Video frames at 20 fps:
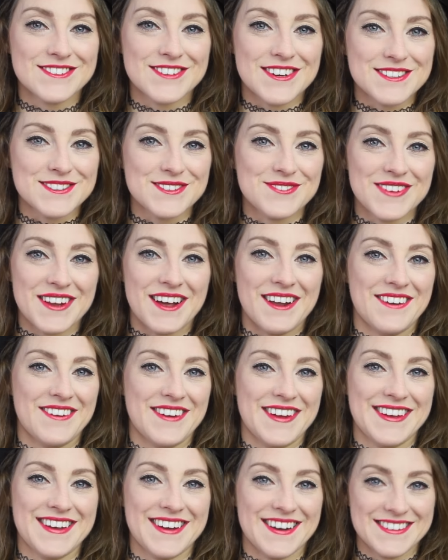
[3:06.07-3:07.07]
Dress up in
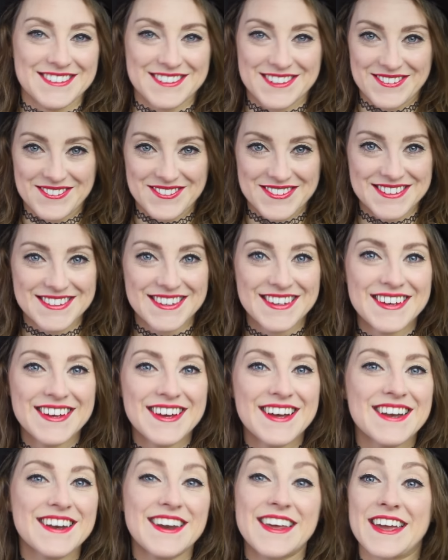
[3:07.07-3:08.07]
Halloween costumes
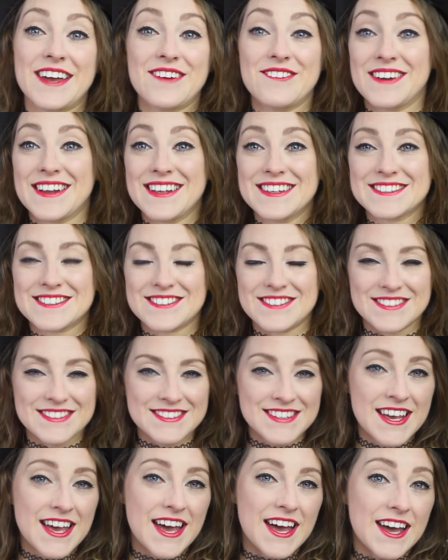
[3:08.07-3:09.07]
like everyone else does.